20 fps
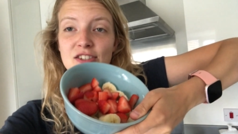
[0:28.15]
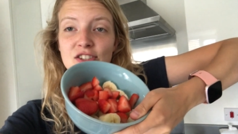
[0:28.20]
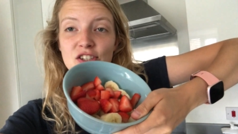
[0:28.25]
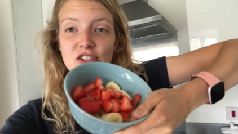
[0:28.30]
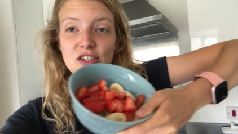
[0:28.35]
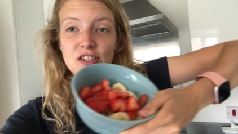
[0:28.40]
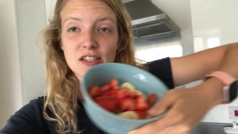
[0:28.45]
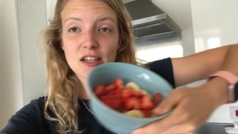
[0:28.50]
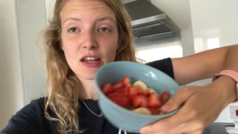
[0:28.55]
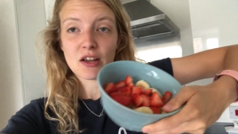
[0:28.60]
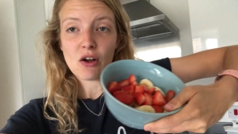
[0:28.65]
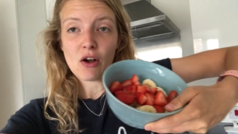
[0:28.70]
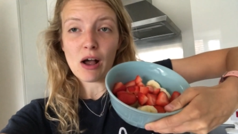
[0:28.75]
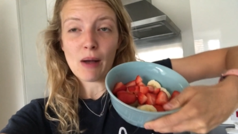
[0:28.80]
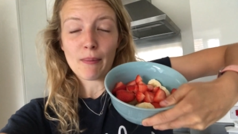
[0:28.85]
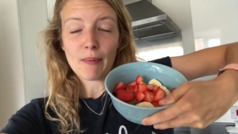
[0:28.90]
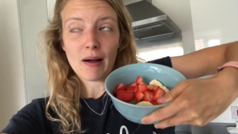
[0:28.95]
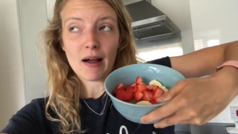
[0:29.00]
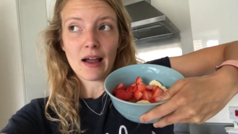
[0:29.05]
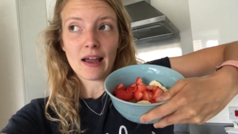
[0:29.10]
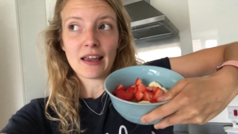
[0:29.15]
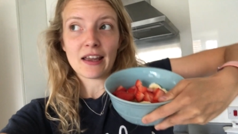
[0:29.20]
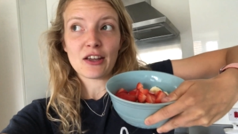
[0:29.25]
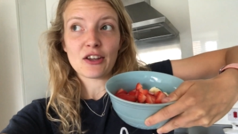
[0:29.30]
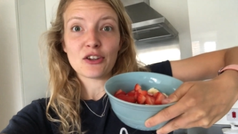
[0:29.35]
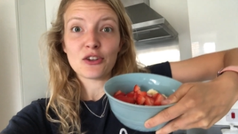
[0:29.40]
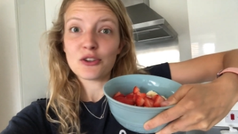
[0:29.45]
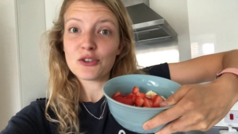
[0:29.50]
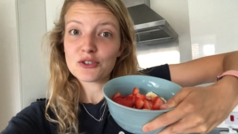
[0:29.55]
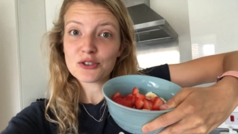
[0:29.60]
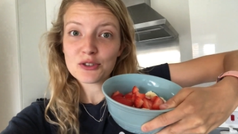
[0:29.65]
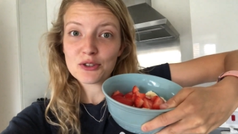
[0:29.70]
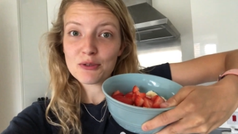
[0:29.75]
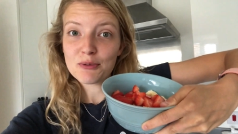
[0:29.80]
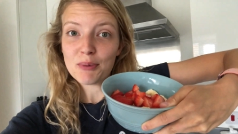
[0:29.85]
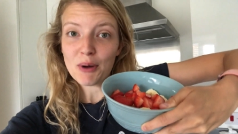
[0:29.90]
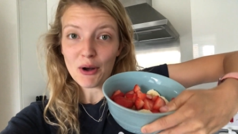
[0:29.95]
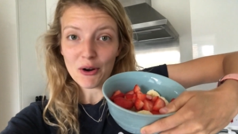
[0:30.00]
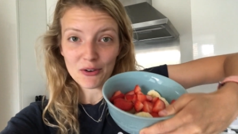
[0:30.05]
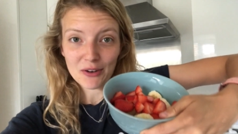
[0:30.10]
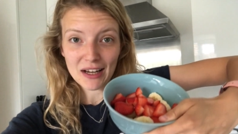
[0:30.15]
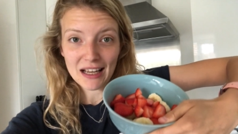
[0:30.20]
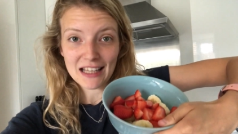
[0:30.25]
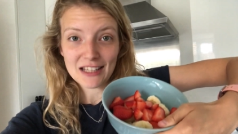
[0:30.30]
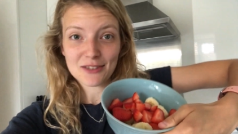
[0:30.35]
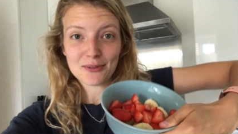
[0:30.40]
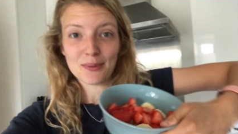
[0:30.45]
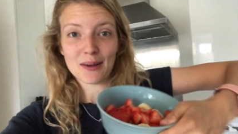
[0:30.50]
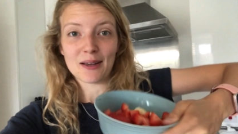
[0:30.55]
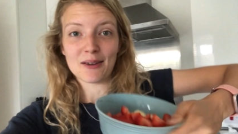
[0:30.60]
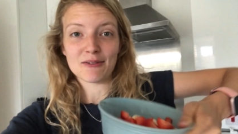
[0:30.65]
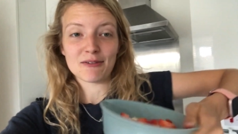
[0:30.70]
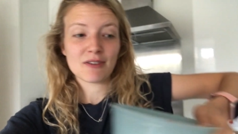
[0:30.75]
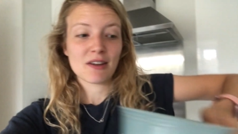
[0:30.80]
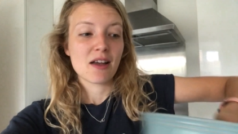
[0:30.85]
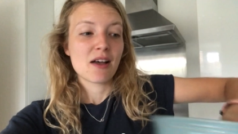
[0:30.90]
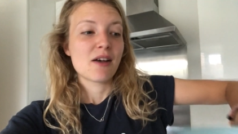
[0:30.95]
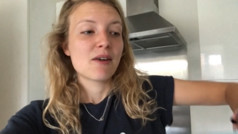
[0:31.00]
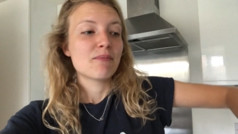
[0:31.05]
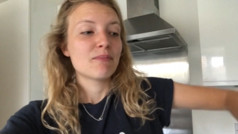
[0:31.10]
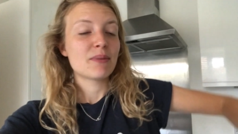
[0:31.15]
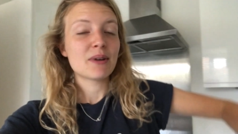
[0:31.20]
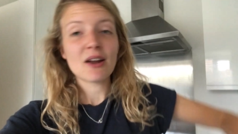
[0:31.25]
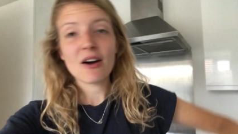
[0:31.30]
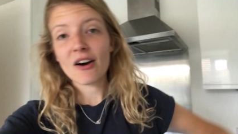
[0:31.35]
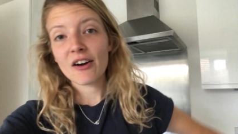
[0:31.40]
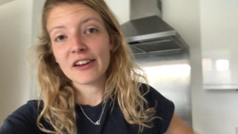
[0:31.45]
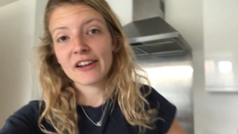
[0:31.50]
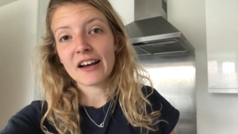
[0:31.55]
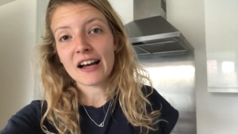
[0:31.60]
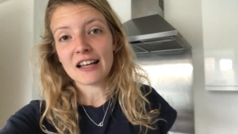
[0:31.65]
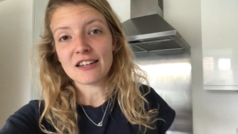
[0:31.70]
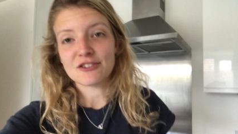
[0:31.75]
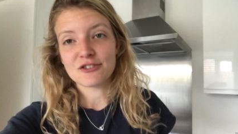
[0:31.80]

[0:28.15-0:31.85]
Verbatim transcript: just my usual porridge with banana and